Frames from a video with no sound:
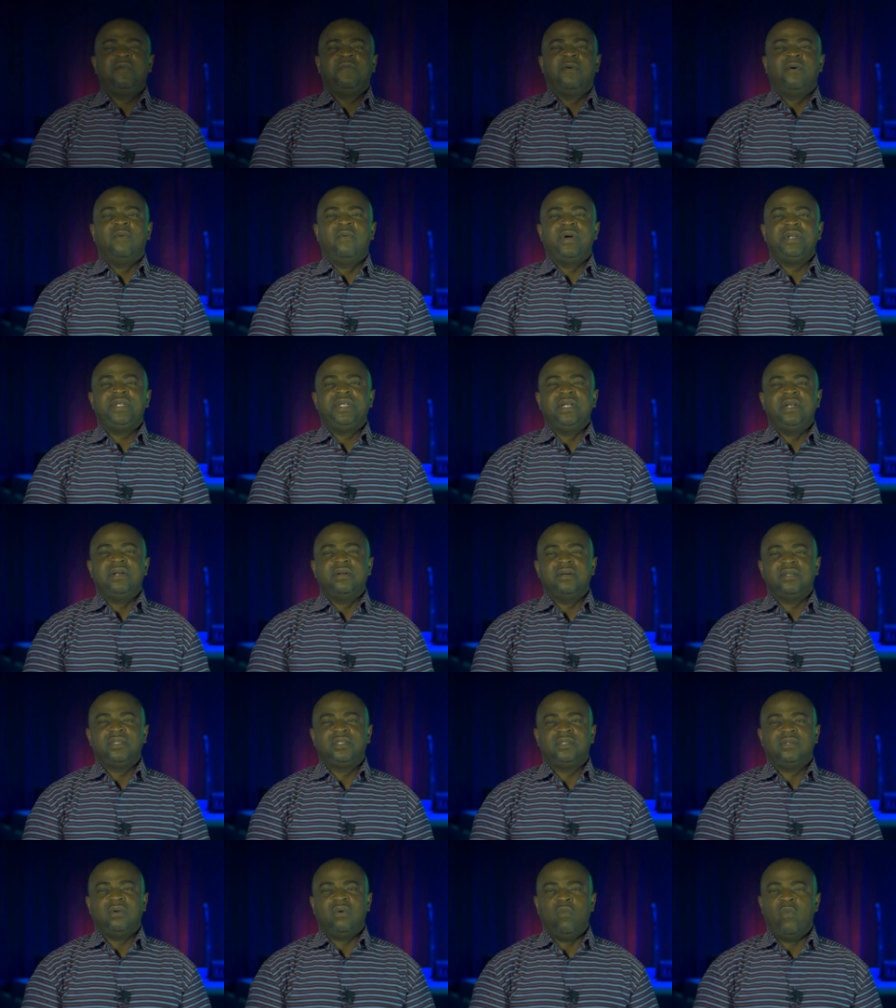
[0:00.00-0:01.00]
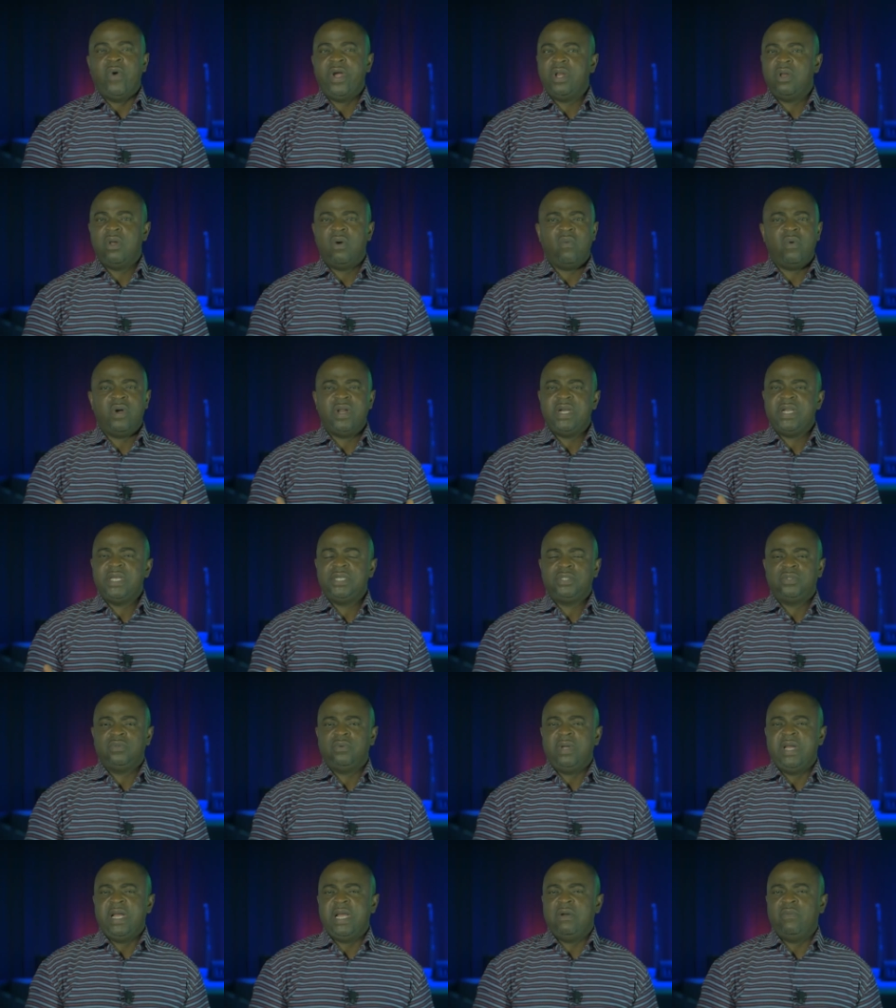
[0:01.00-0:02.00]
you for watching us. We don't want this
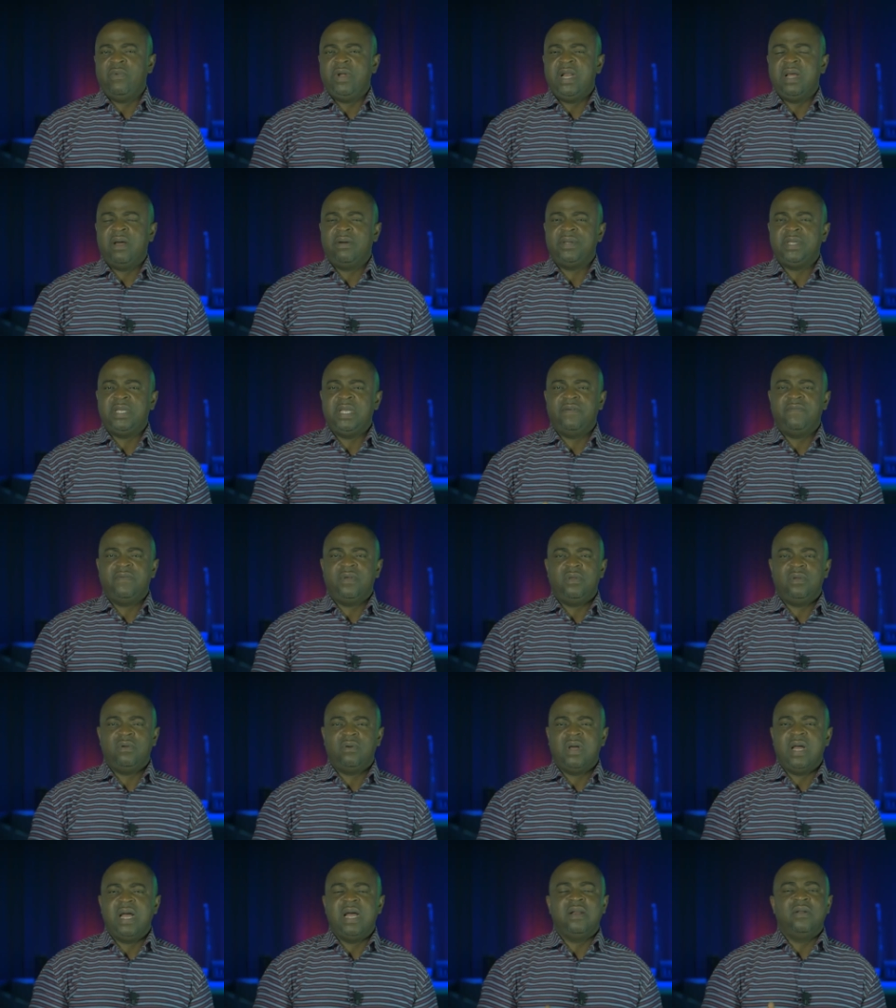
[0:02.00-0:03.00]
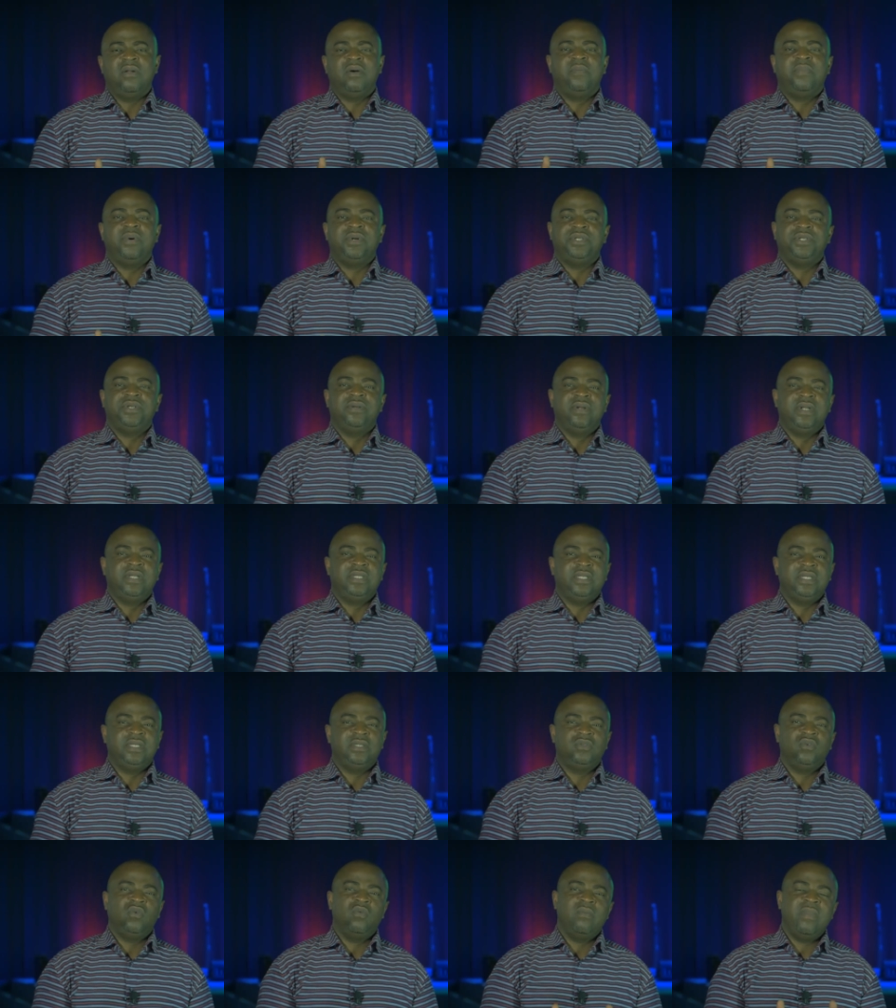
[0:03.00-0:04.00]
to end without giving you an opportunity
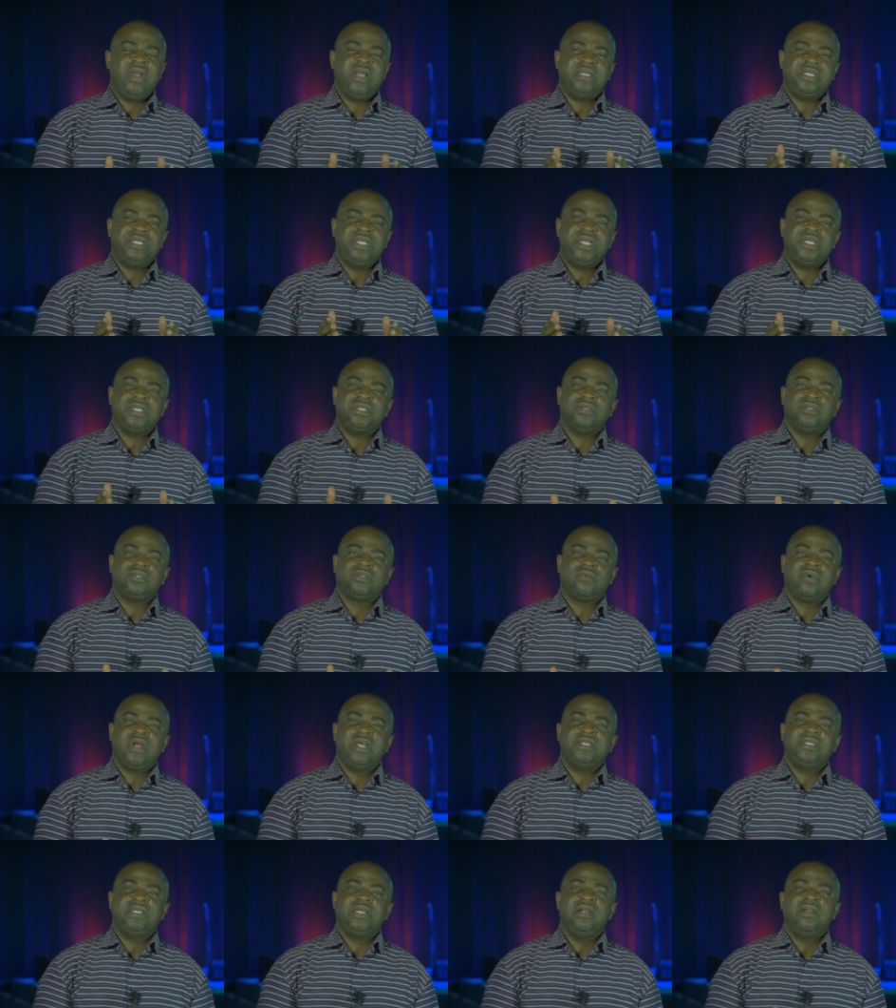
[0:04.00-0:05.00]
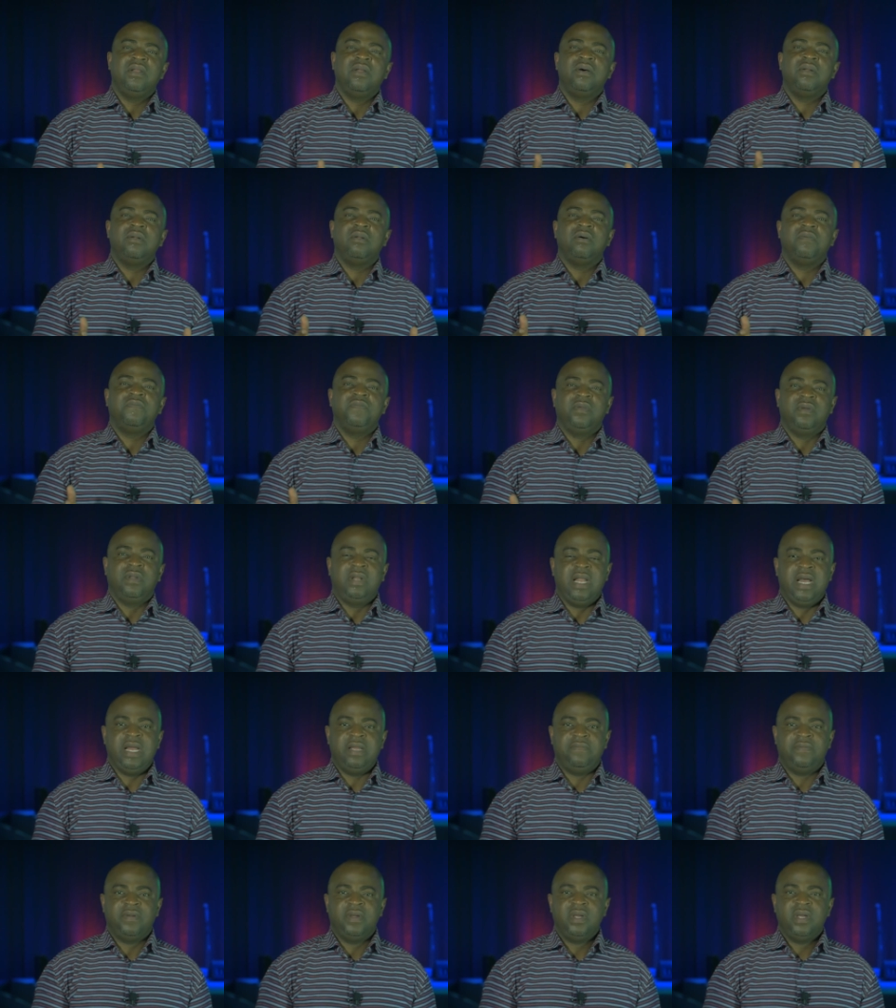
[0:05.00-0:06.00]
to make Jesus Christ the Lord of your
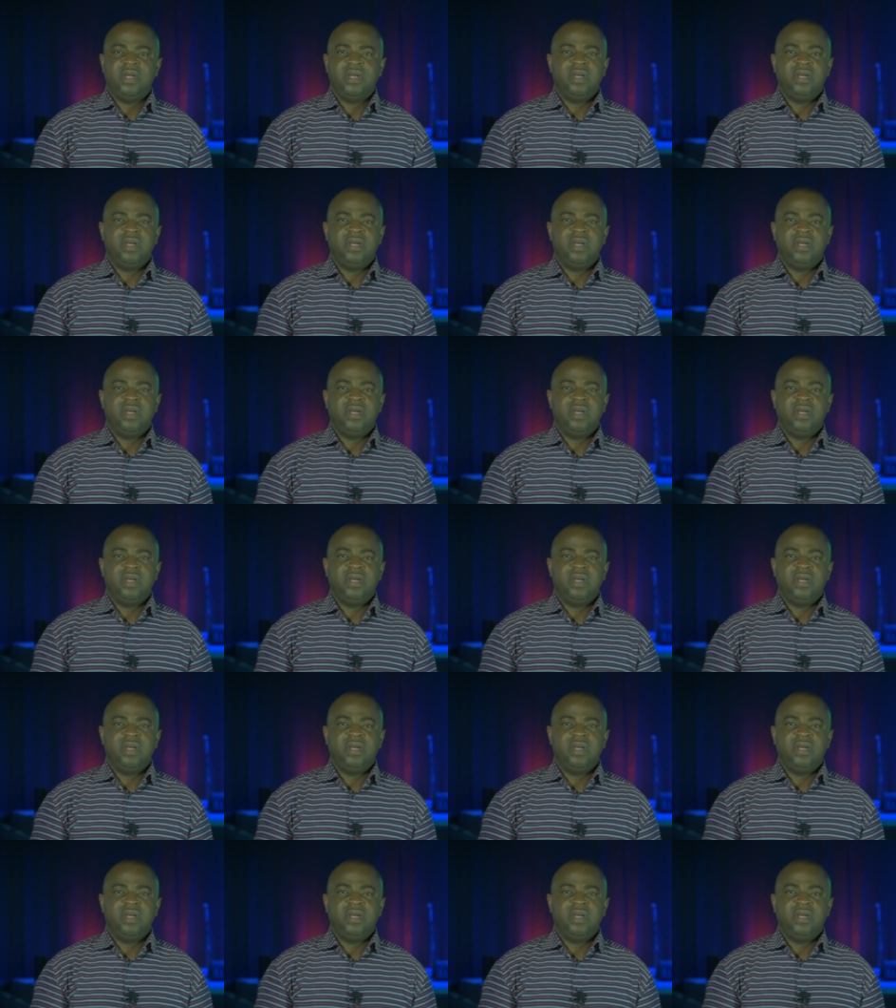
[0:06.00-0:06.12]
life.